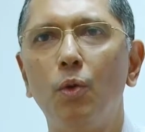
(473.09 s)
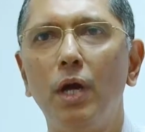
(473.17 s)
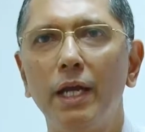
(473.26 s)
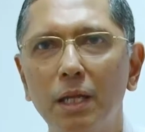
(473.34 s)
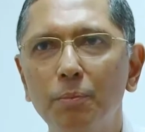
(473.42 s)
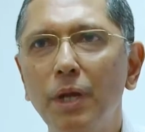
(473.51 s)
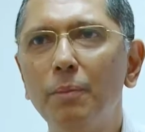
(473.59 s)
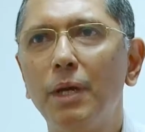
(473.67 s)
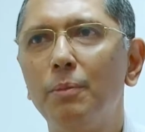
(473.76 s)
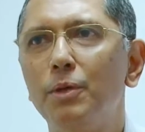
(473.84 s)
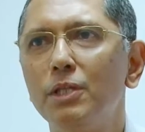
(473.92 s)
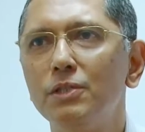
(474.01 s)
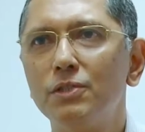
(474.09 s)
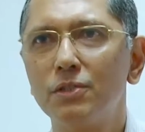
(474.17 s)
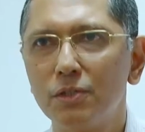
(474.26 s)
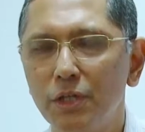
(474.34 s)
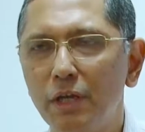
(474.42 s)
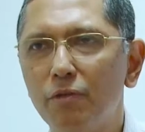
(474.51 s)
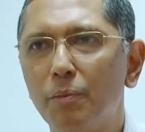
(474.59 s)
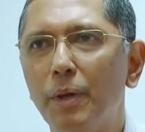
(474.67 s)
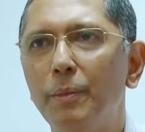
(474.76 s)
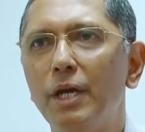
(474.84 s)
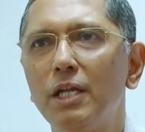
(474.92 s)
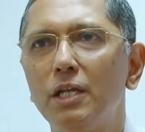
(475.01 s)
I can pay my bills, even my
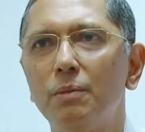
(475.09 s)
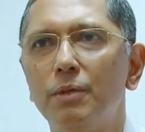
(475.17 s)
medical